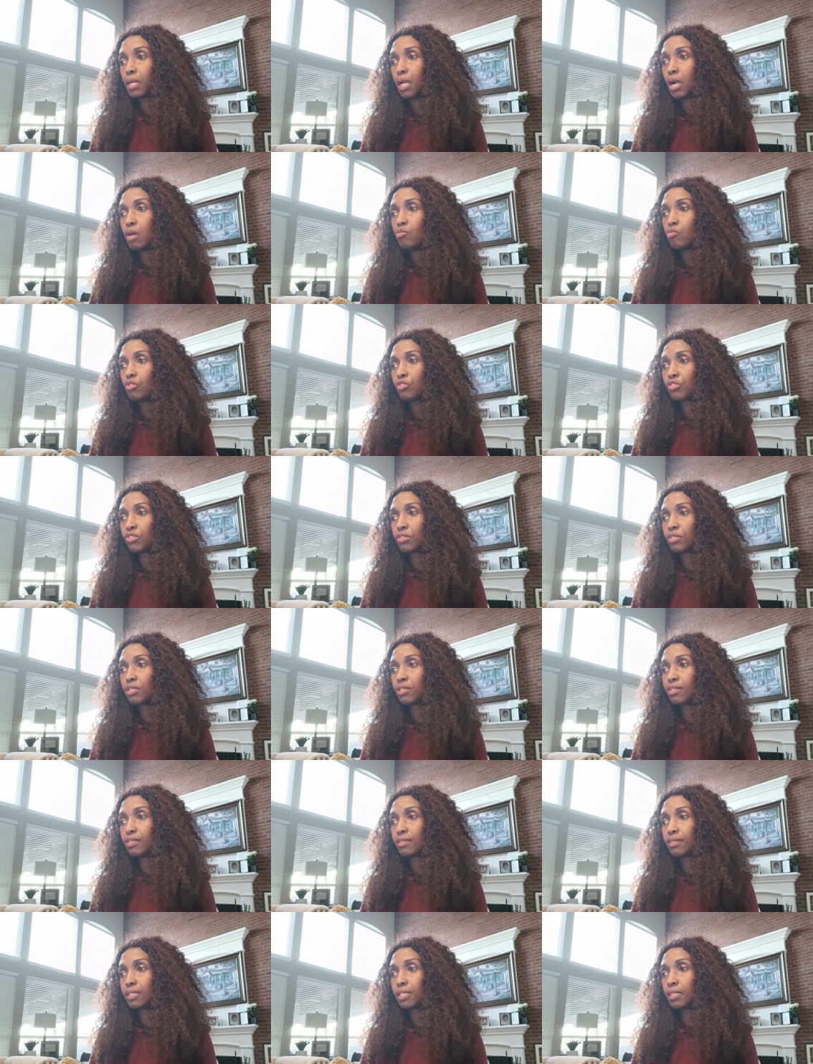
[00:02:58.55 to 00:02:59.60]
I was
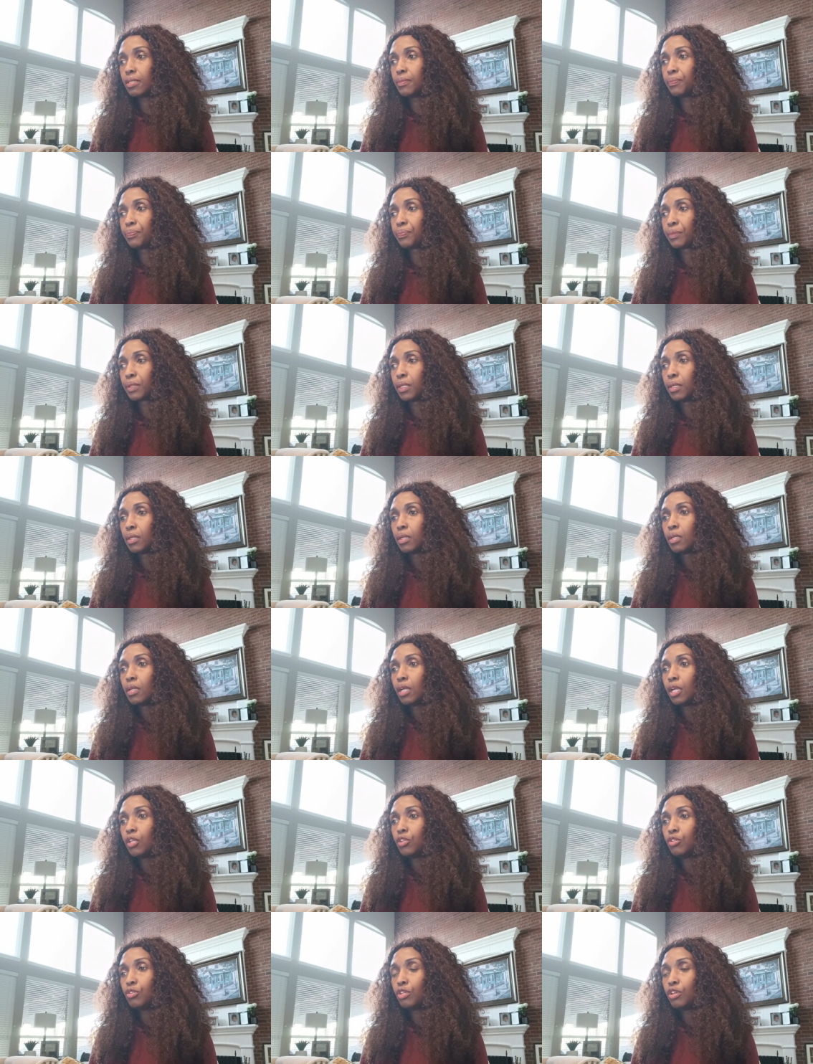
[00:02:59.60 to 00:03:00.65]
thirsty
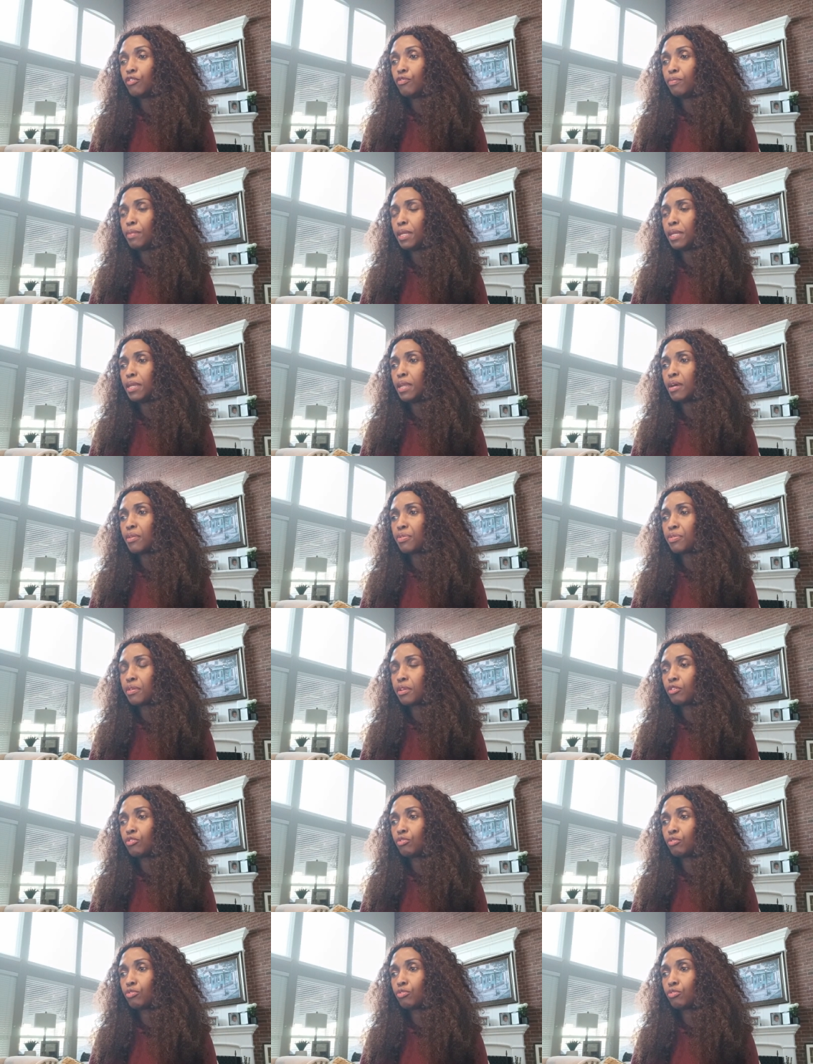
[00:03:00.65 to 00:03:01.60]
and you gave me nothing to